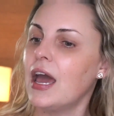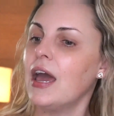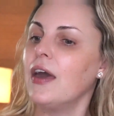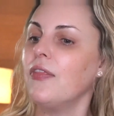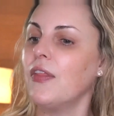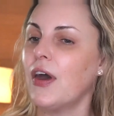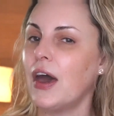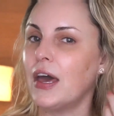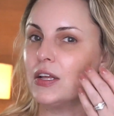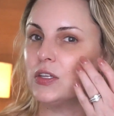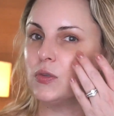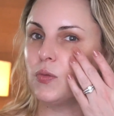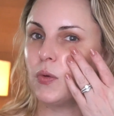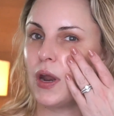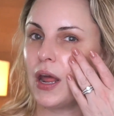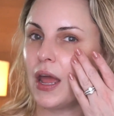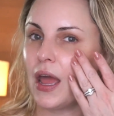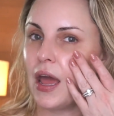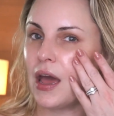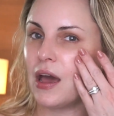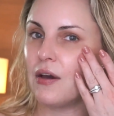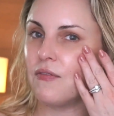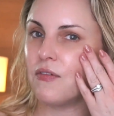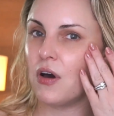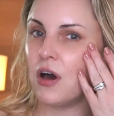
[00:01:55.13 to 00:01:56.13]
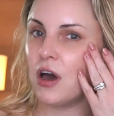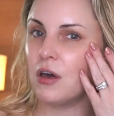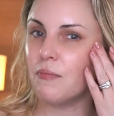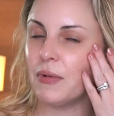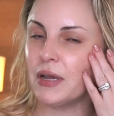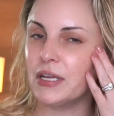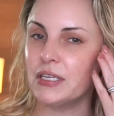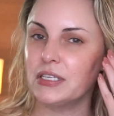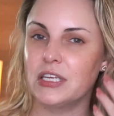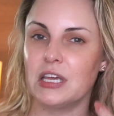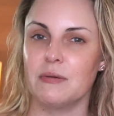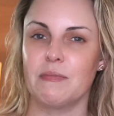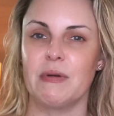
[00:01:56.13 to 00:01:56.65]
And that is what I have on
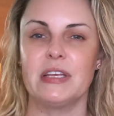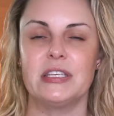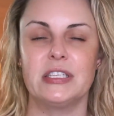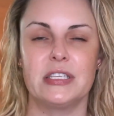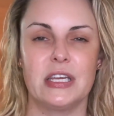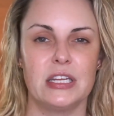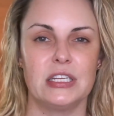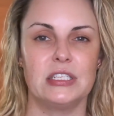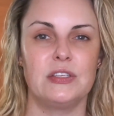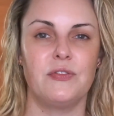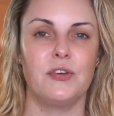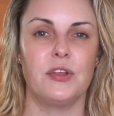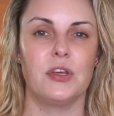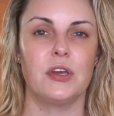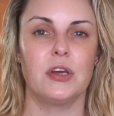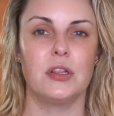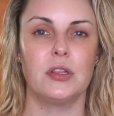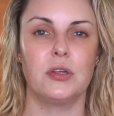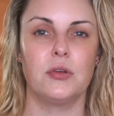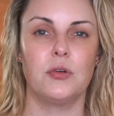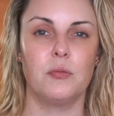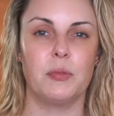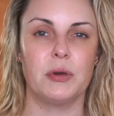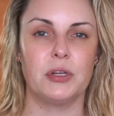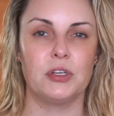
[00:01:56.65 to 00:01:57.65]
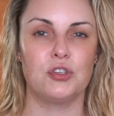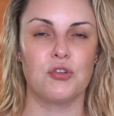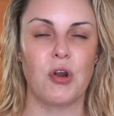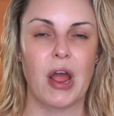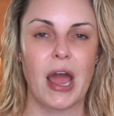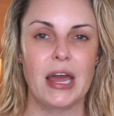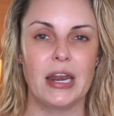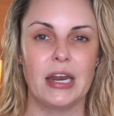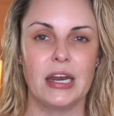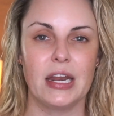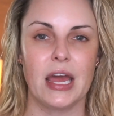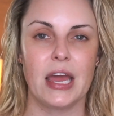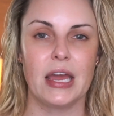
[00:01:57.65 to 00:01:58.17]
my skin. My skin is feeling a little bit
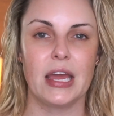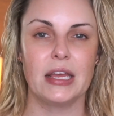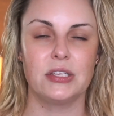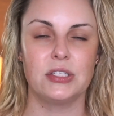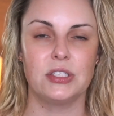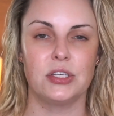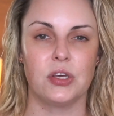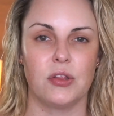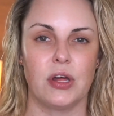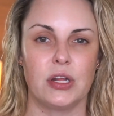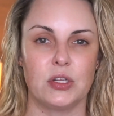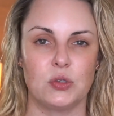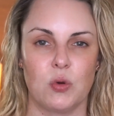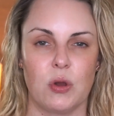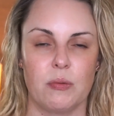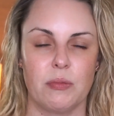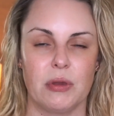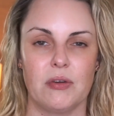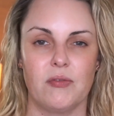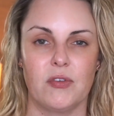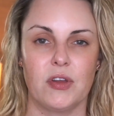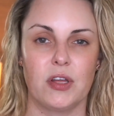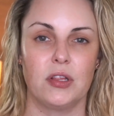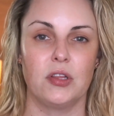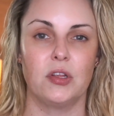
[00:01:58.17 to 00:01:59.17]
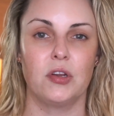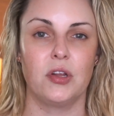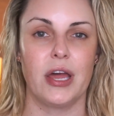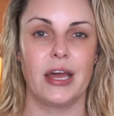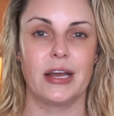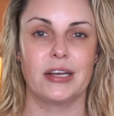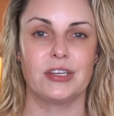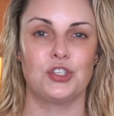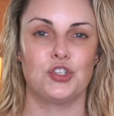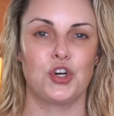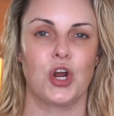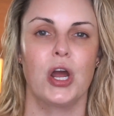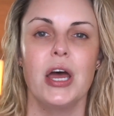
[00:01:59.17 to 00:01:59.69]
dry today, so that's why I'm giving you a little
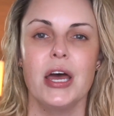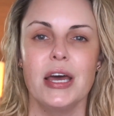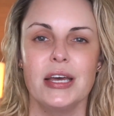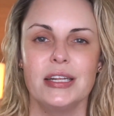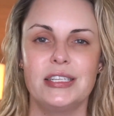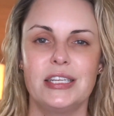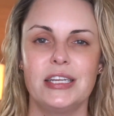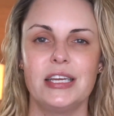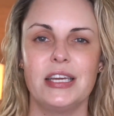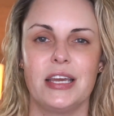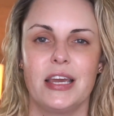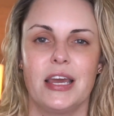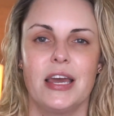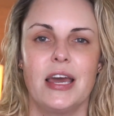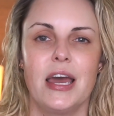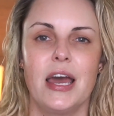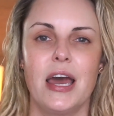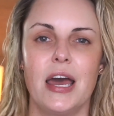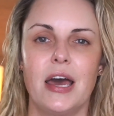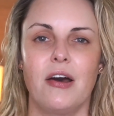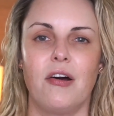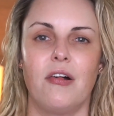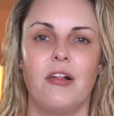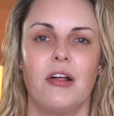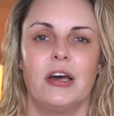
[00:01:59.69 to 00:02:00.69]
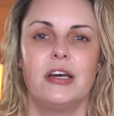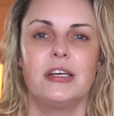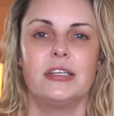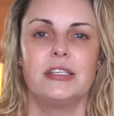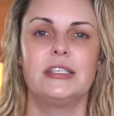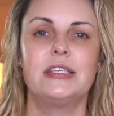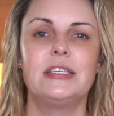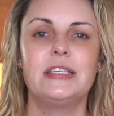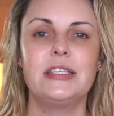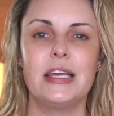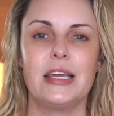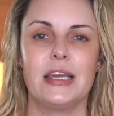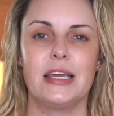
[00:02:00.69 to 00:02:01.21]
extra
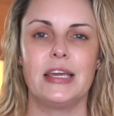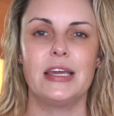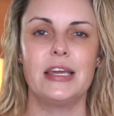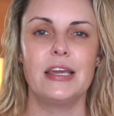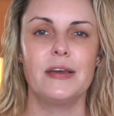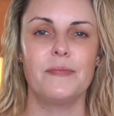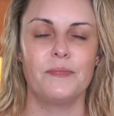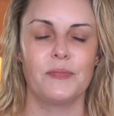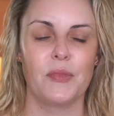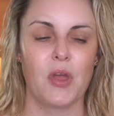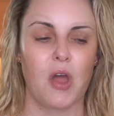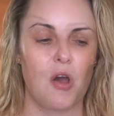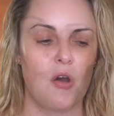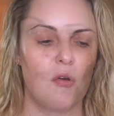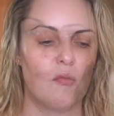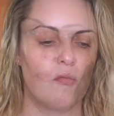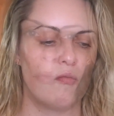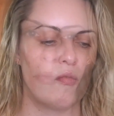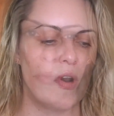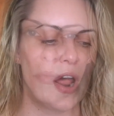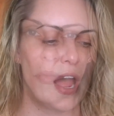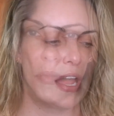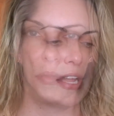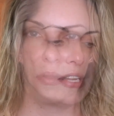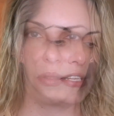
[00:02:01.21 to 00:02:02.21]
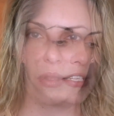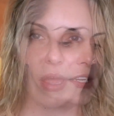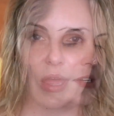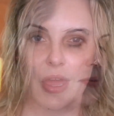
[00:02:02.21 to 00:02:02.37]
TLC. All right.